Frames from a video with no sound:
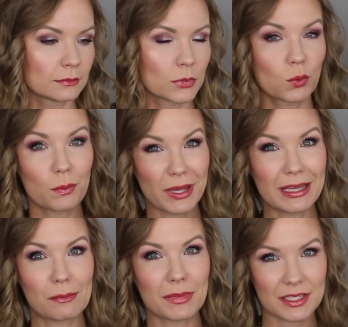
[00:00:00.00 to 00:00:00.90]
But
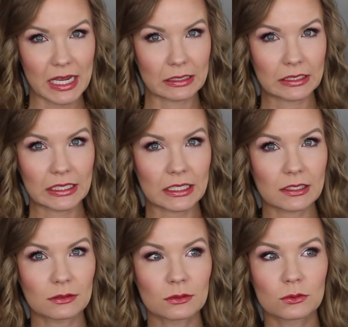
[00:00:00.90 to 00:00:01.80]
wabam metallic
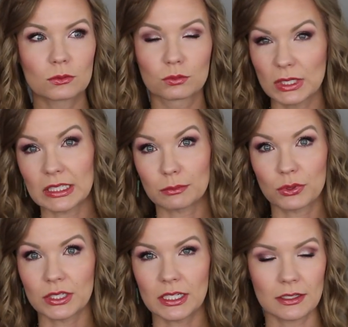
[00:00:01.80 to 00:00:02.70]
really
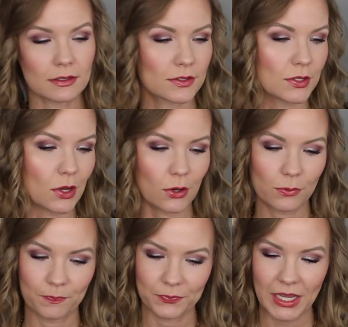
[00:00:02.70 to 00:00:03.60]
pretty.
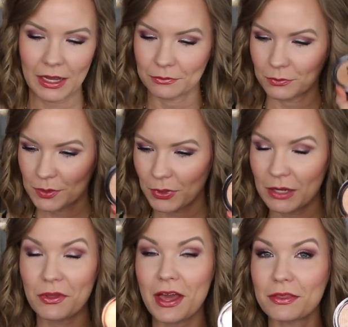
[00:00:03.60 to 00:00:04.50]
So yeah, was
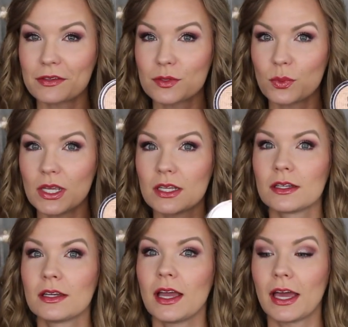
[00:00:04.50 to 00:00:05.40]
playing with that this week
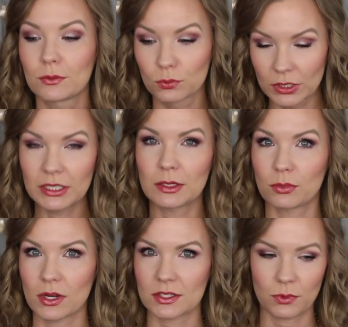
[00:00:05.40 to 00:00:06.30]
and really
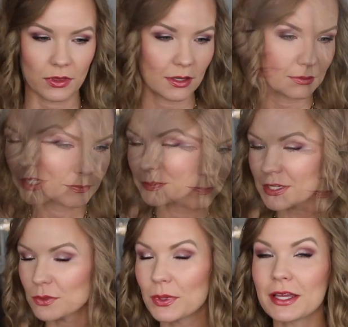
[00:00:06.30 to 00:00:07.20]
impressed with it. For lips
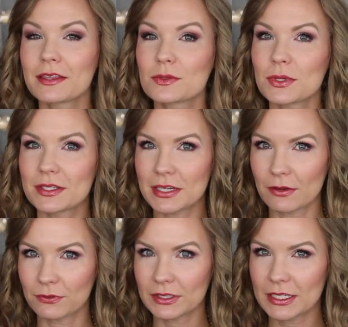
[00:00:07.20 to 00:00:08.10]
this week, this was
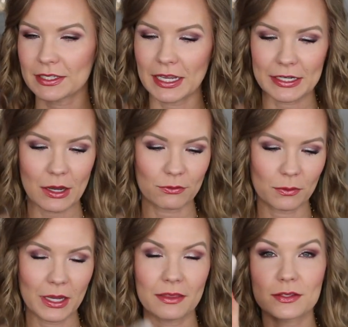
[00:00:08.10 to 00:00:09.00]
definitely a standout for
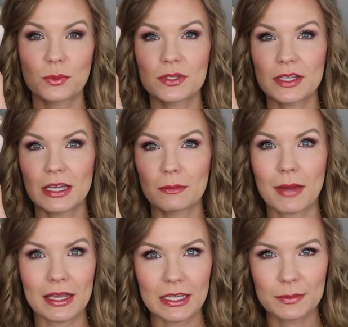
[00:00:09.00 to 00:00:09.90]
me. This was in
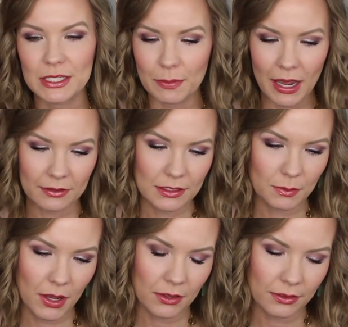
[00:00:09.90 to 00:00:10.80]
my Ipsy bag this
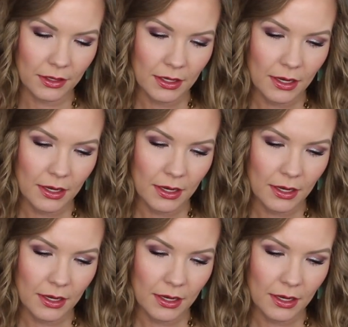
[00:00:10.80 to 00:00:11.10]
month.